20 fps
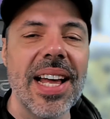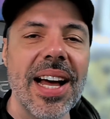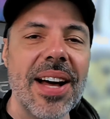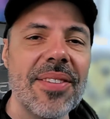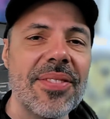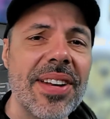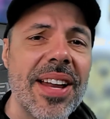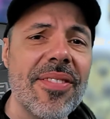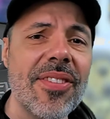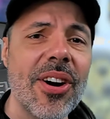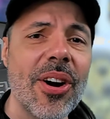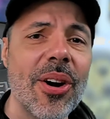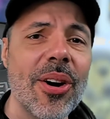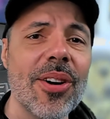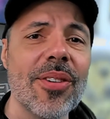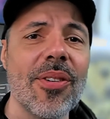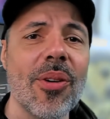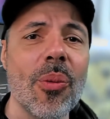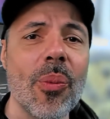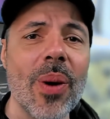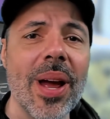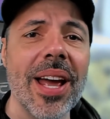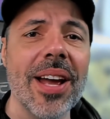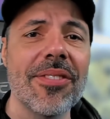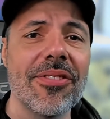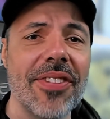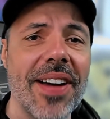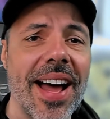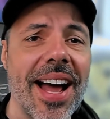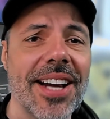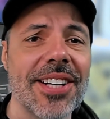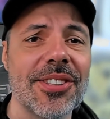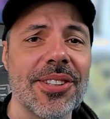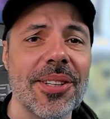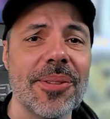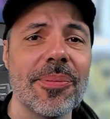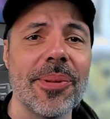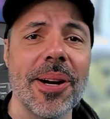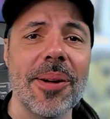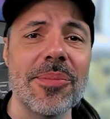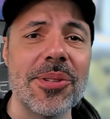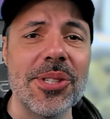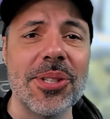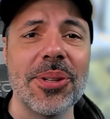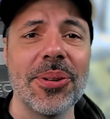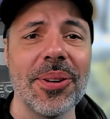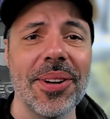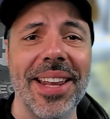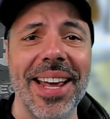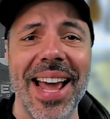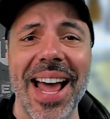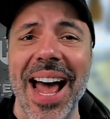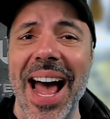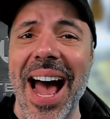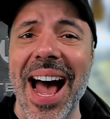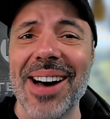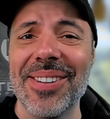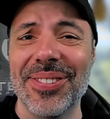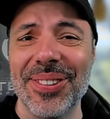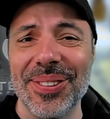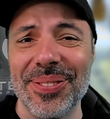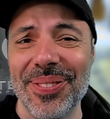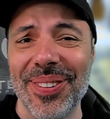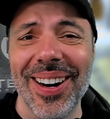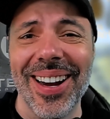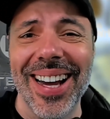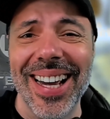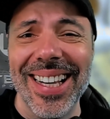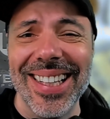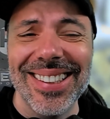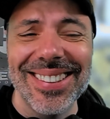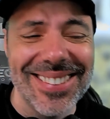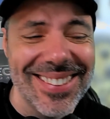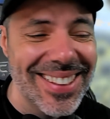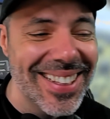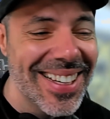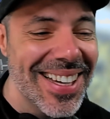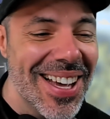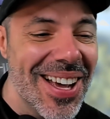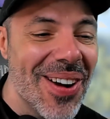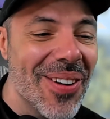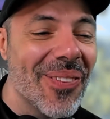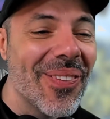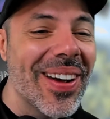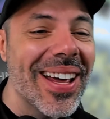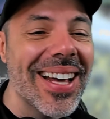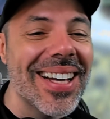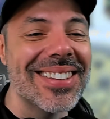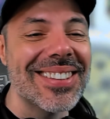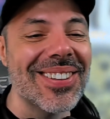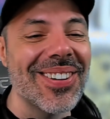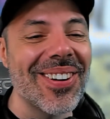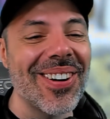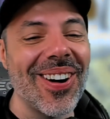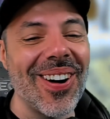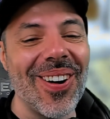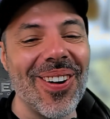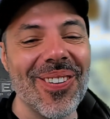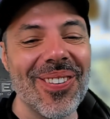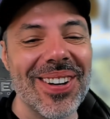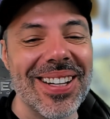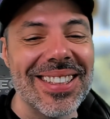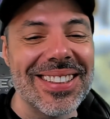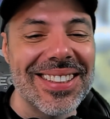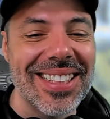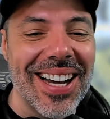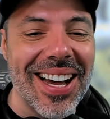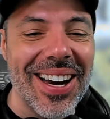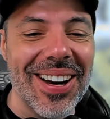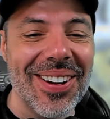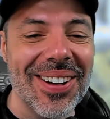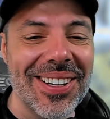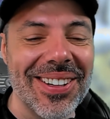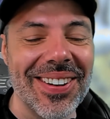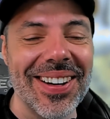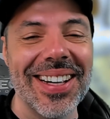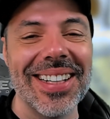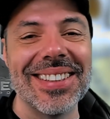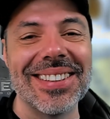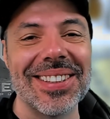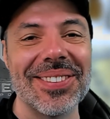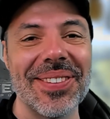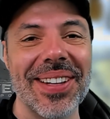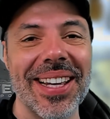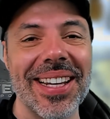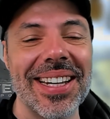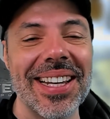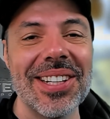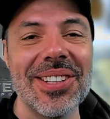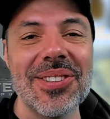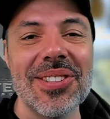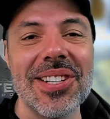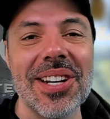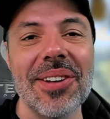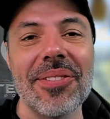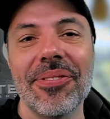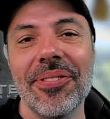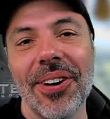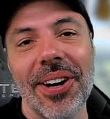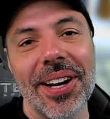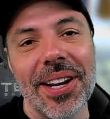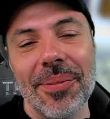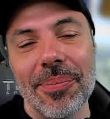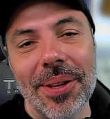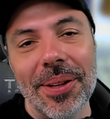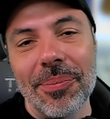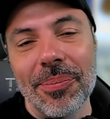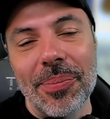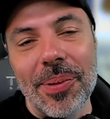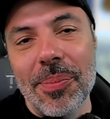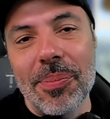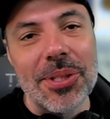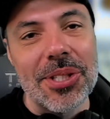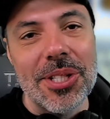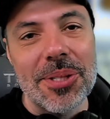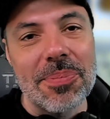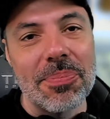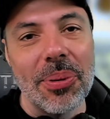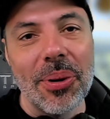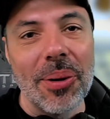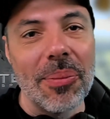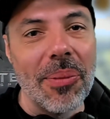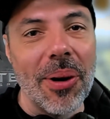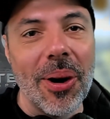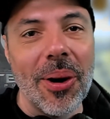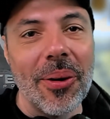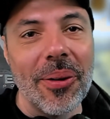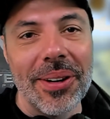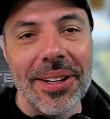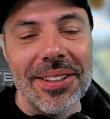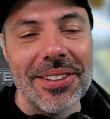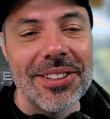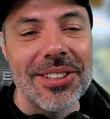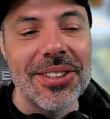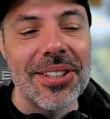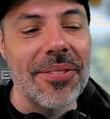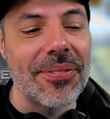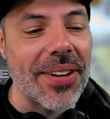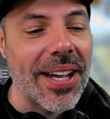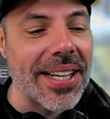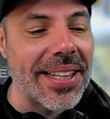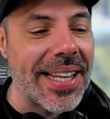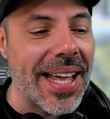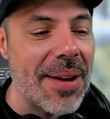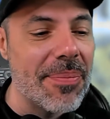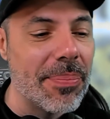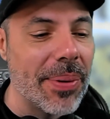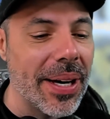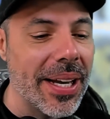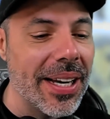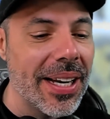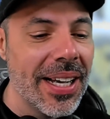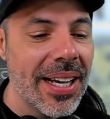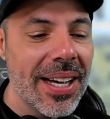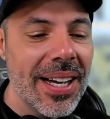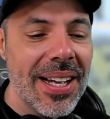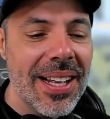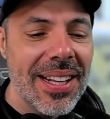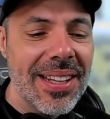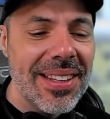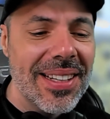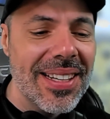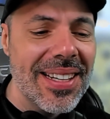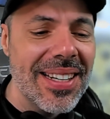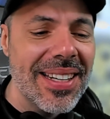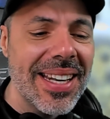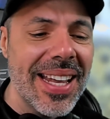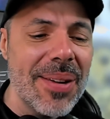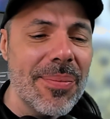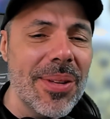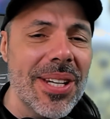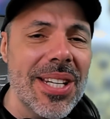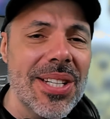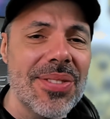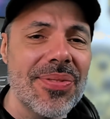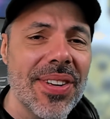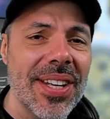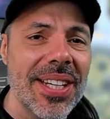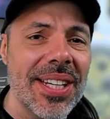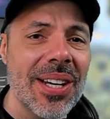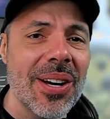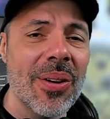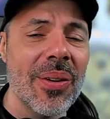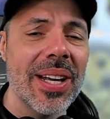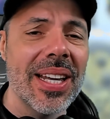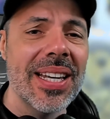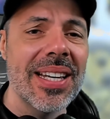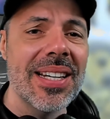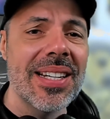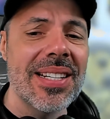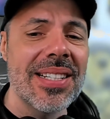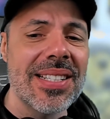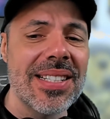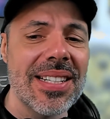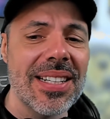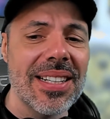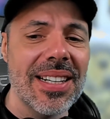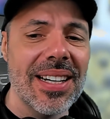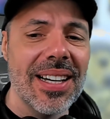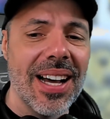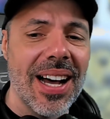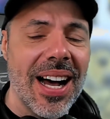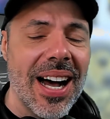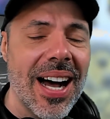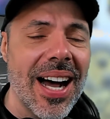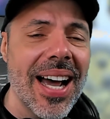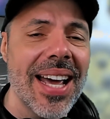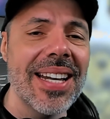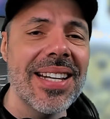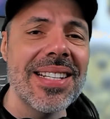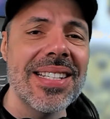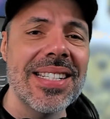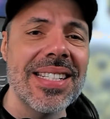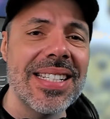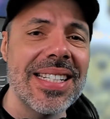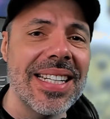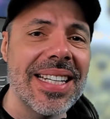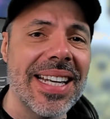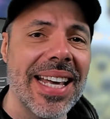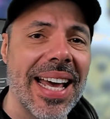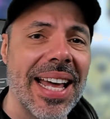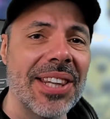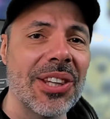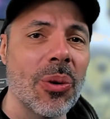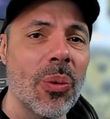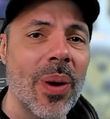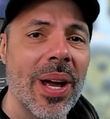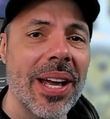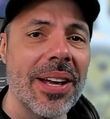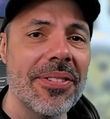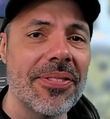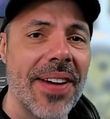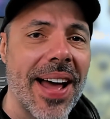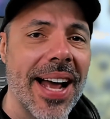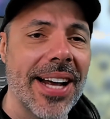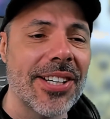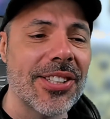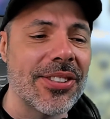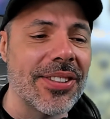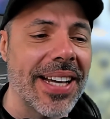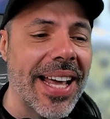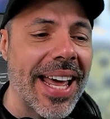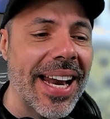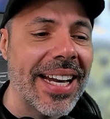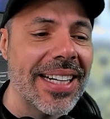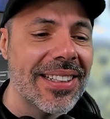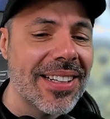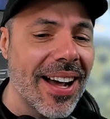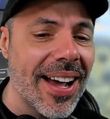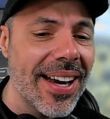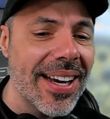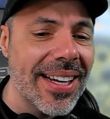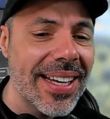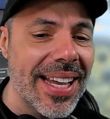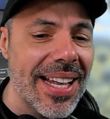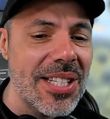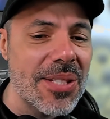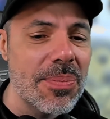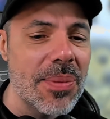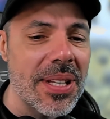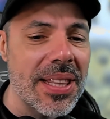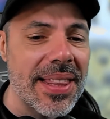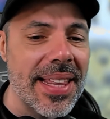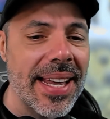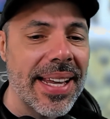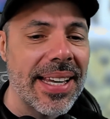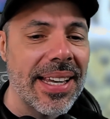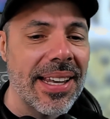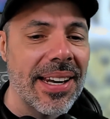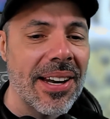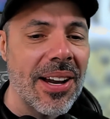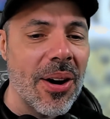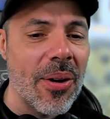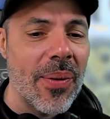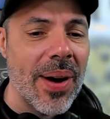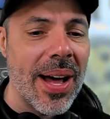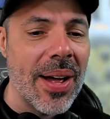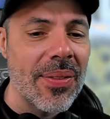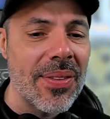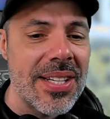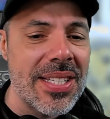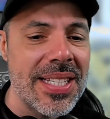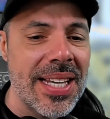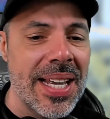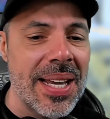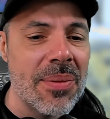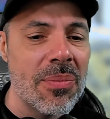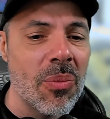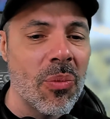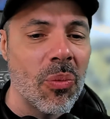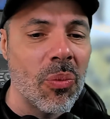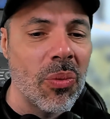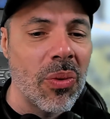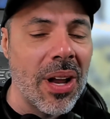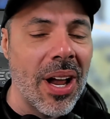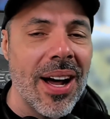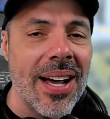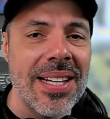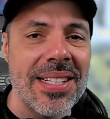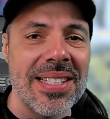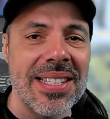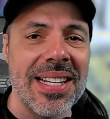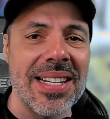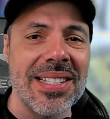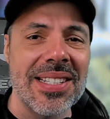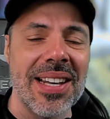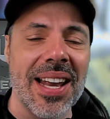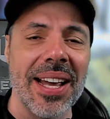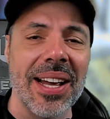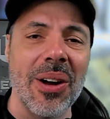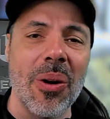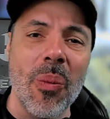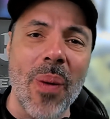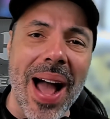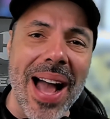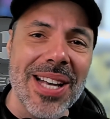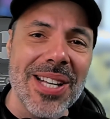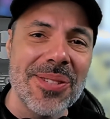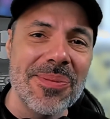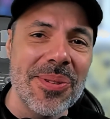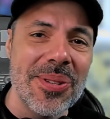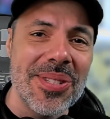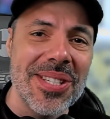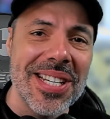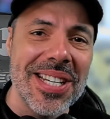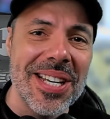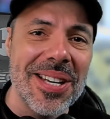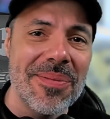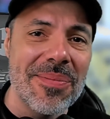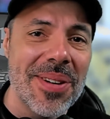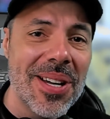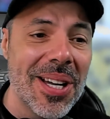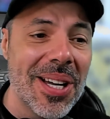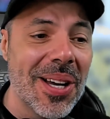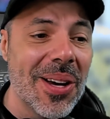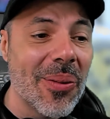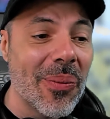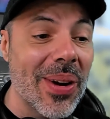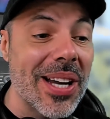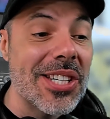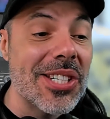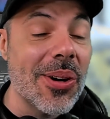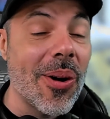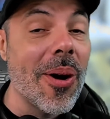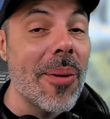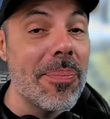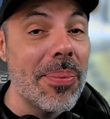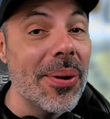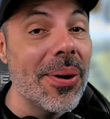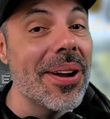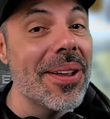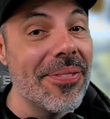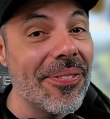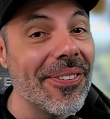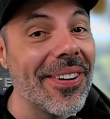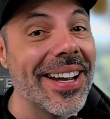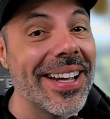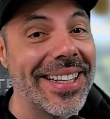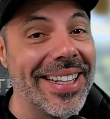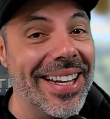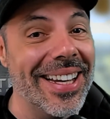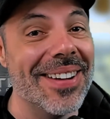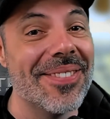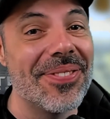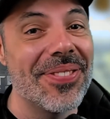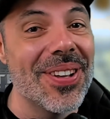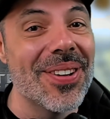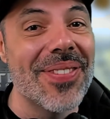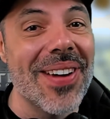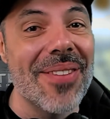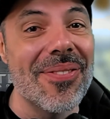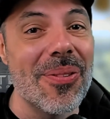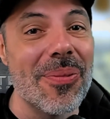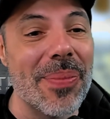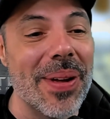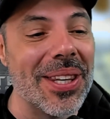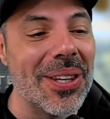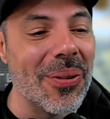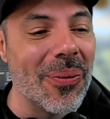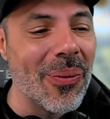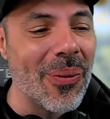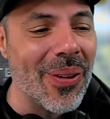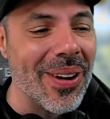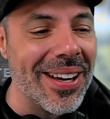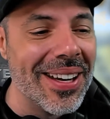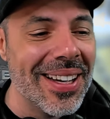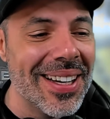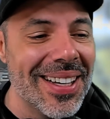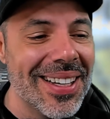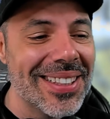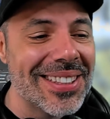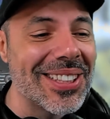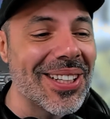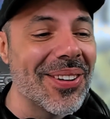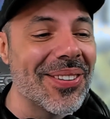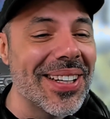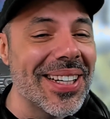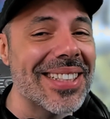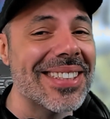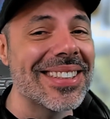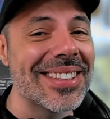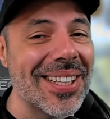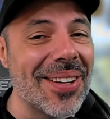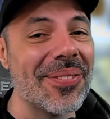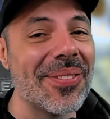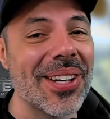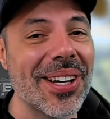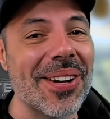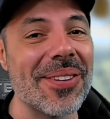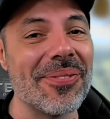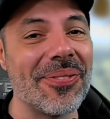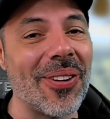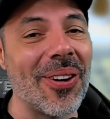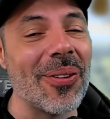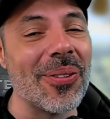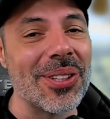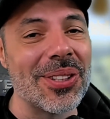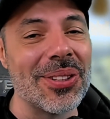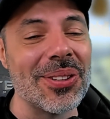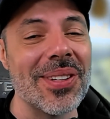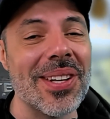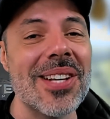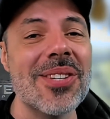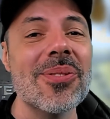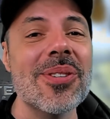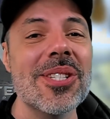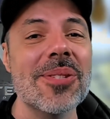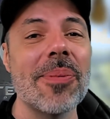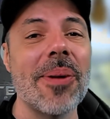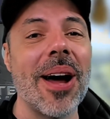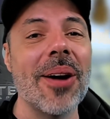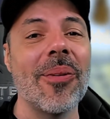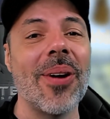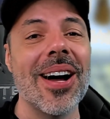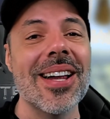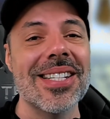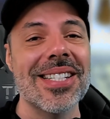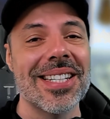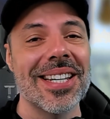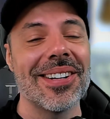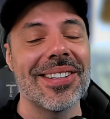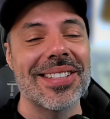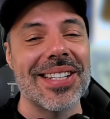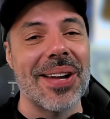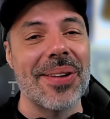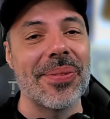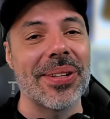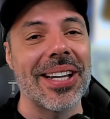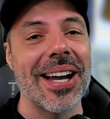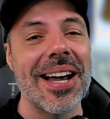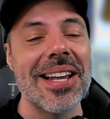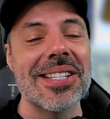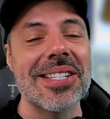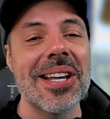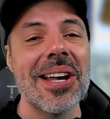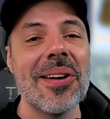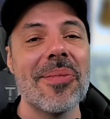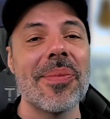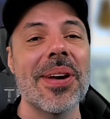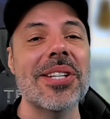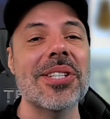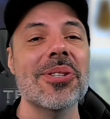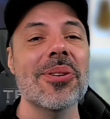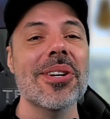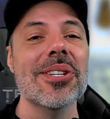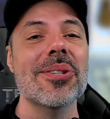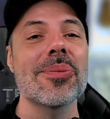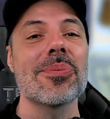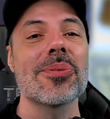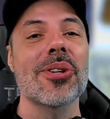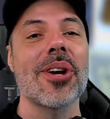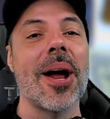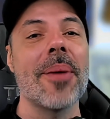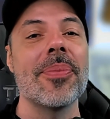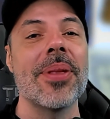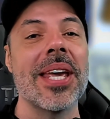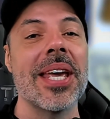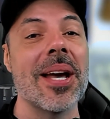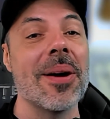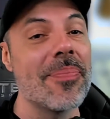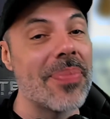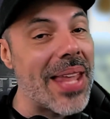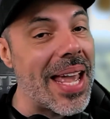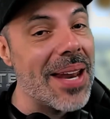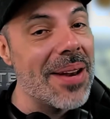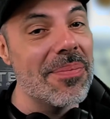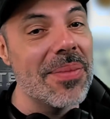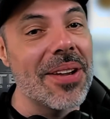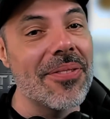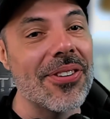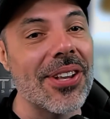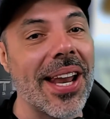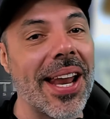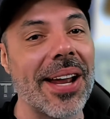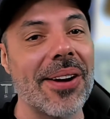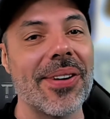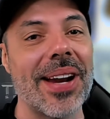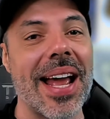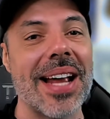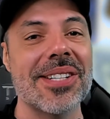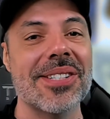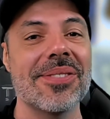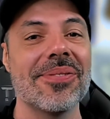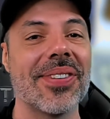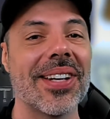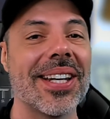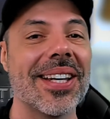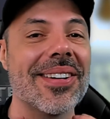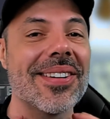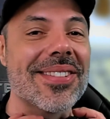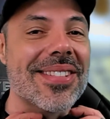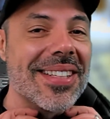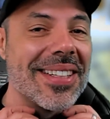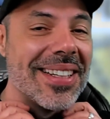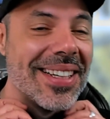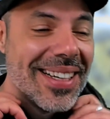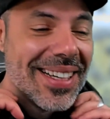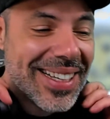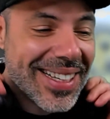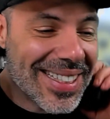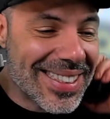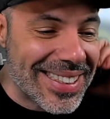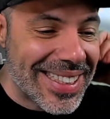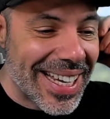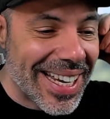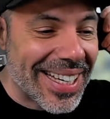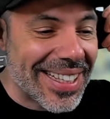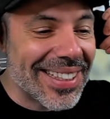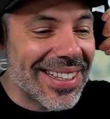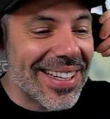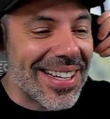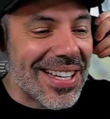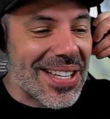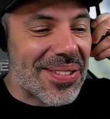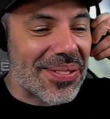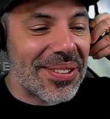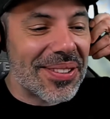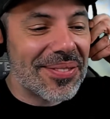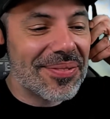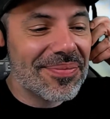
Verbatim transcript: I've never heard of a wig factory, but I'm sure they have them, right? Wigs are always kind of crazy, man. They're usually funny. People just put them on and stuff like that. But the name of this video is Hide and Seek at the Wig Factory, and it kind of gets me thinking around the same lines as like a wax museum, which are pretty freaky if you've ever been to one. So this is I'm looking forward to. This one's by Wansee Entertainment, guys. Make sure to subscribe to him and me if you like reaction videos, and let's get into this one.